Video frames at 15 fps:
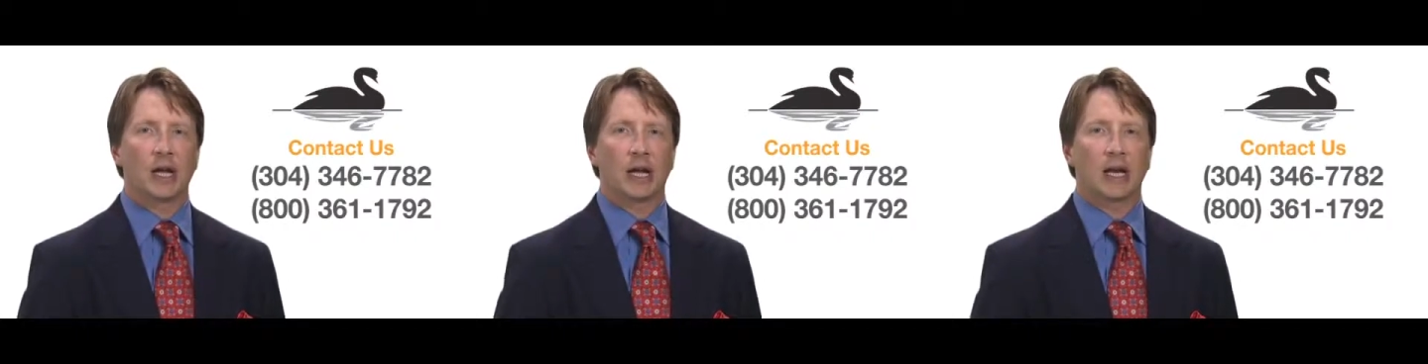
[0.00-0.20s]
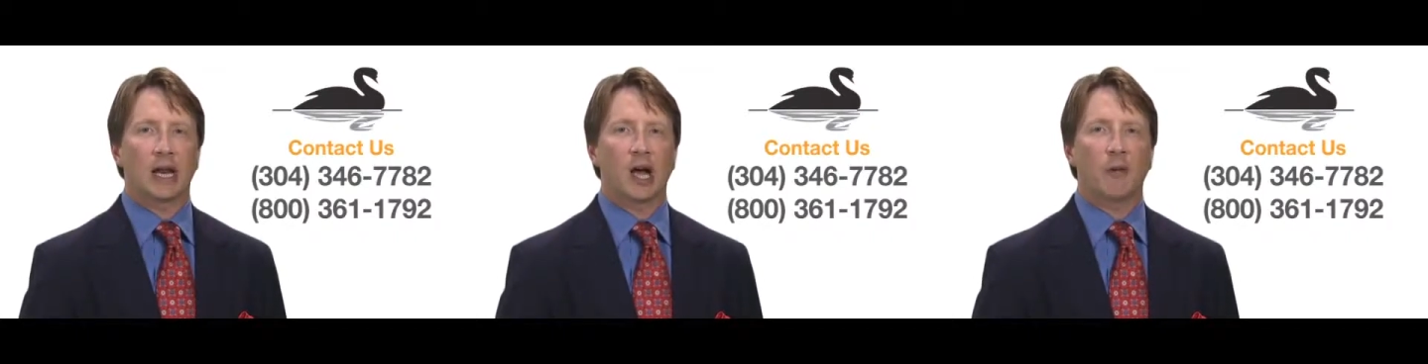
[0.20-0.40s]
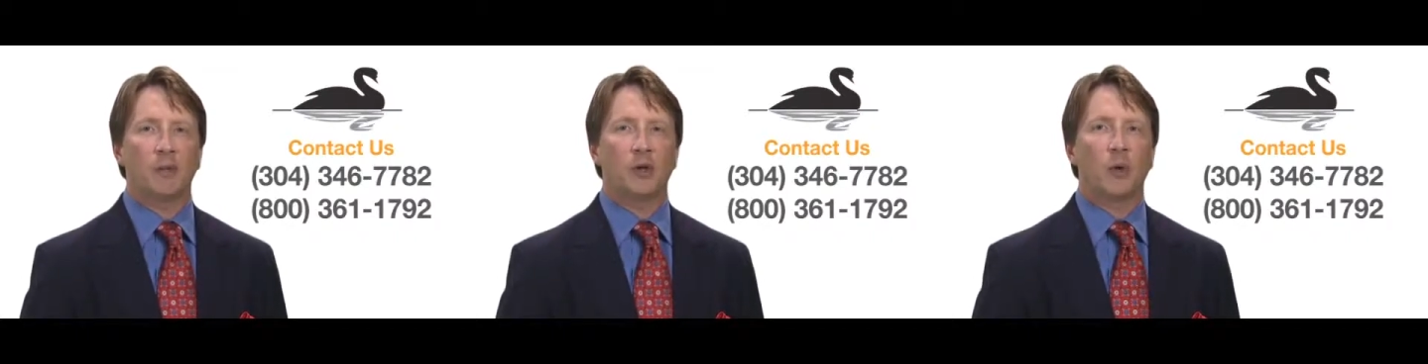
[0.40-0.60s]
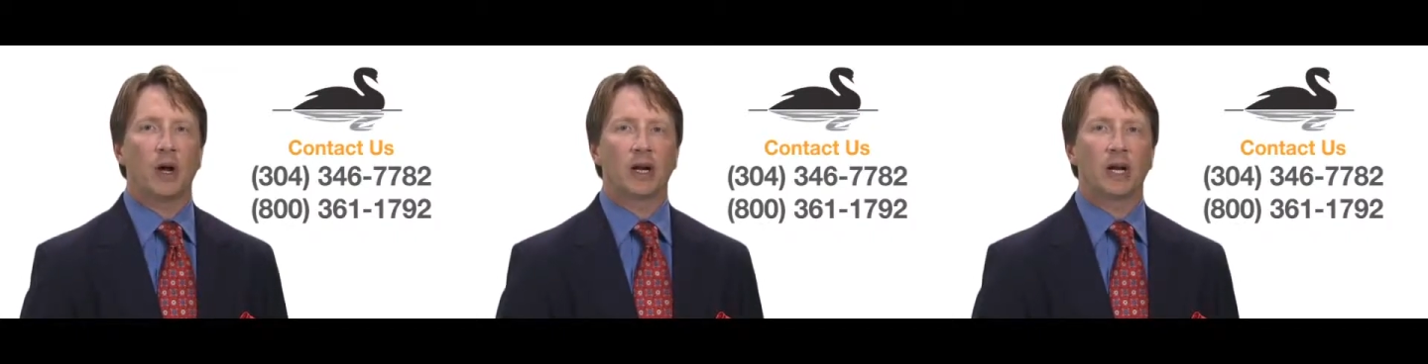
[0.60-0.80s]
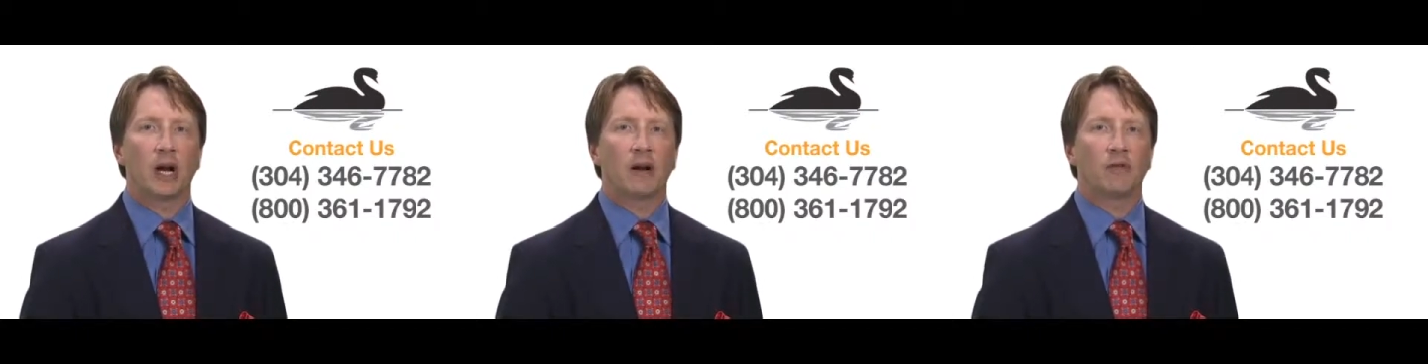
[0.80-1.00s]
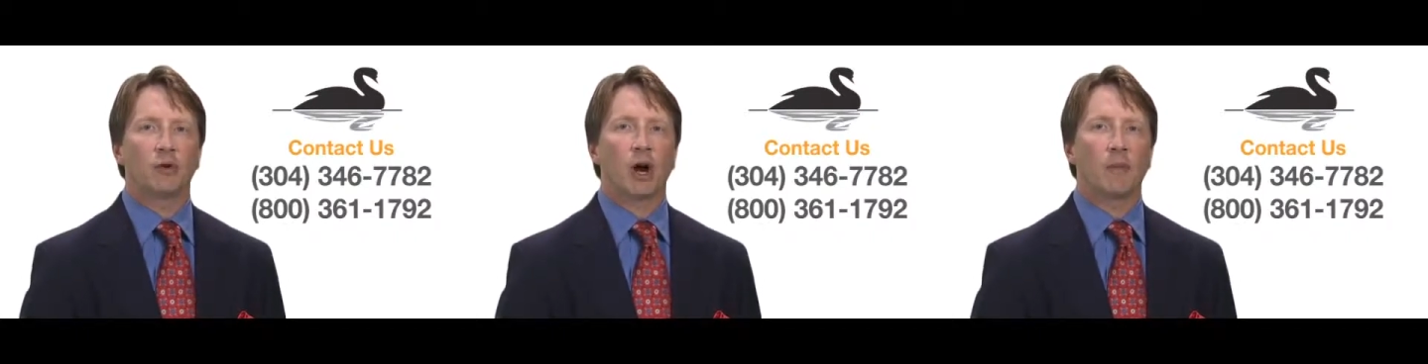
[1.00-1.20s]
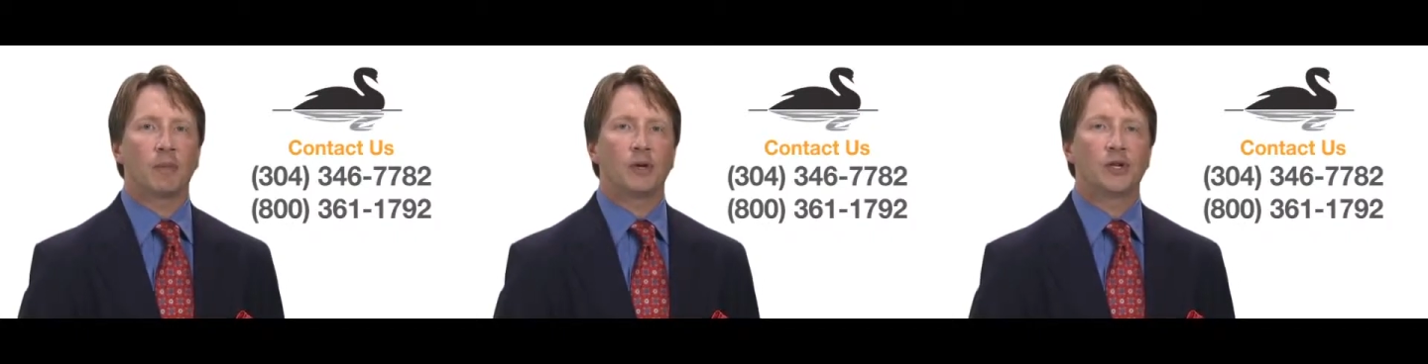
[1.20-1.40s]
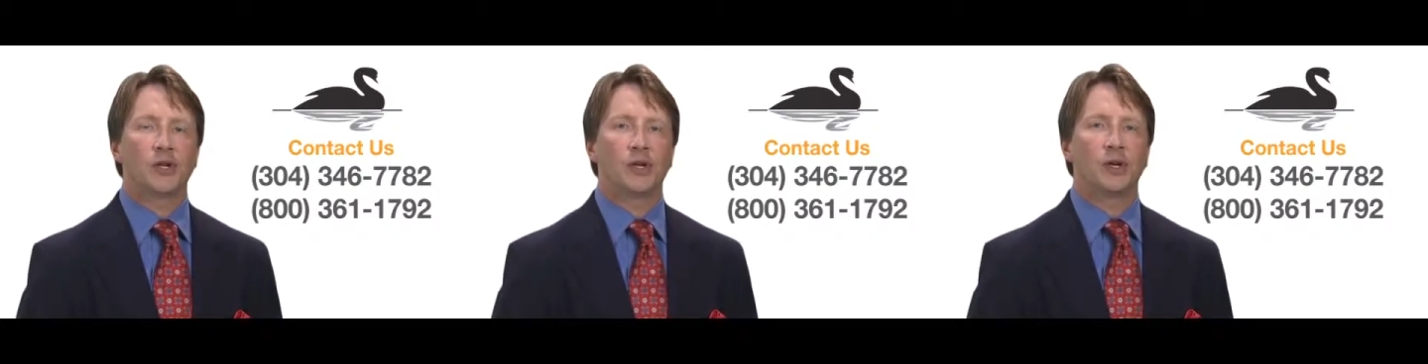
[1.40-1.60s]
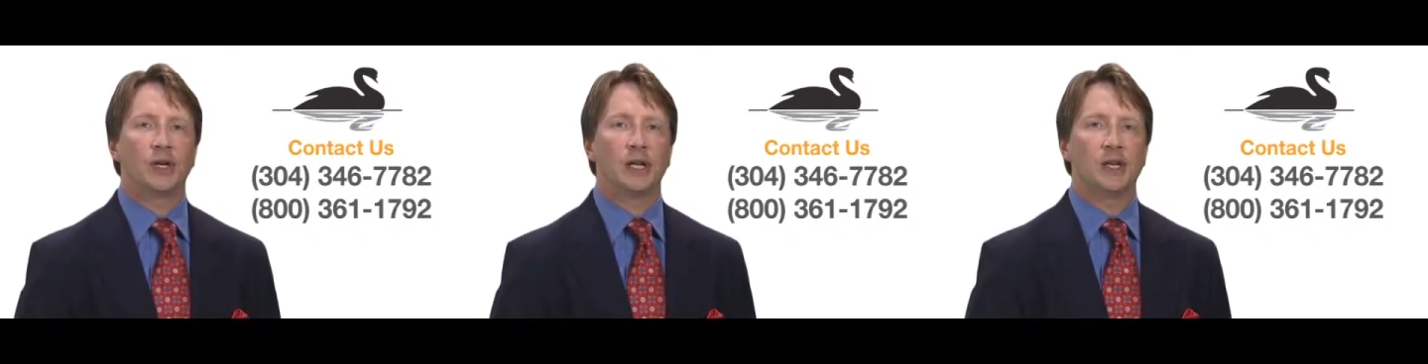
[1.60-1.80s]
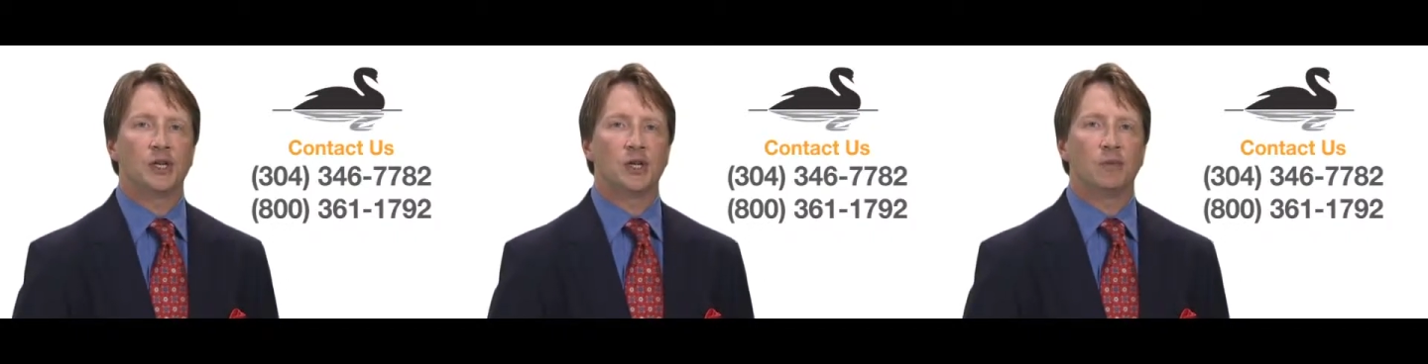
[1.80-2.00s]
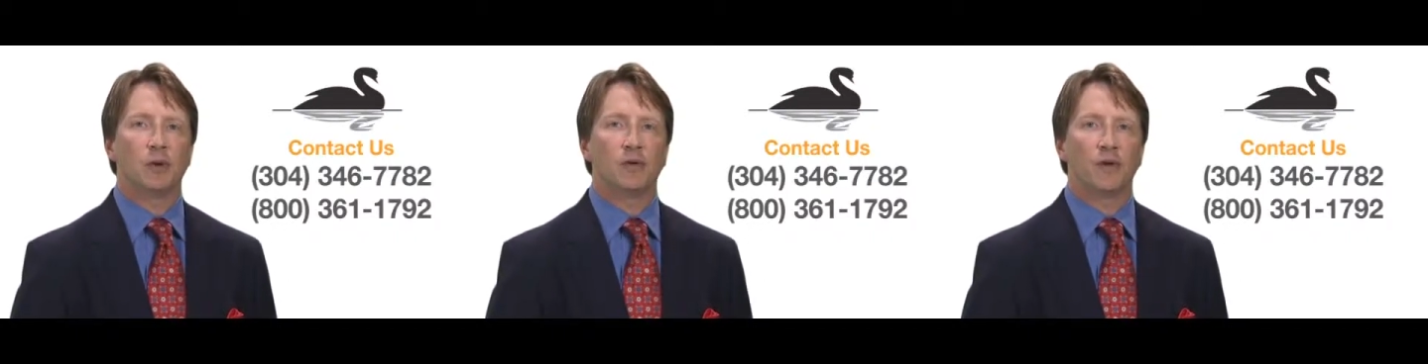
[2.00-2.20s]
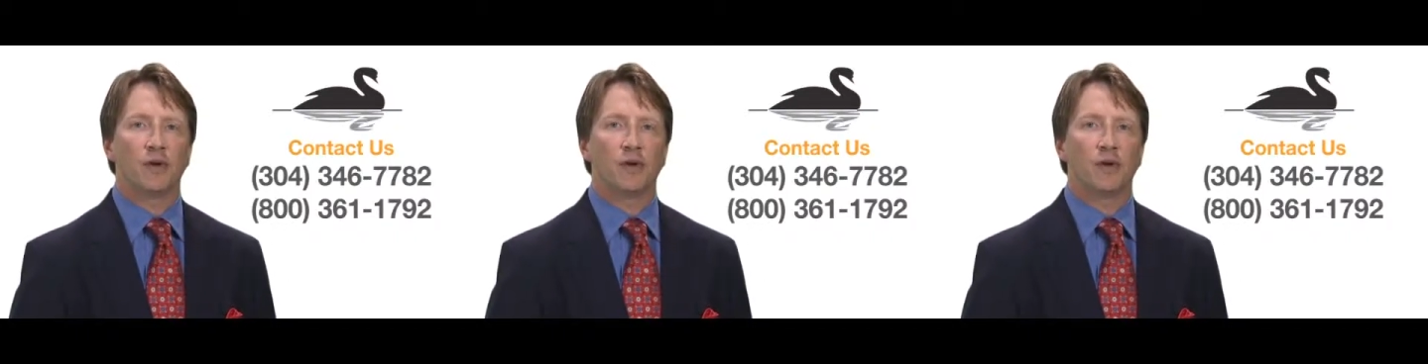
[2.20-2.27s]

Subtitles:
can help you uncover opportunities to move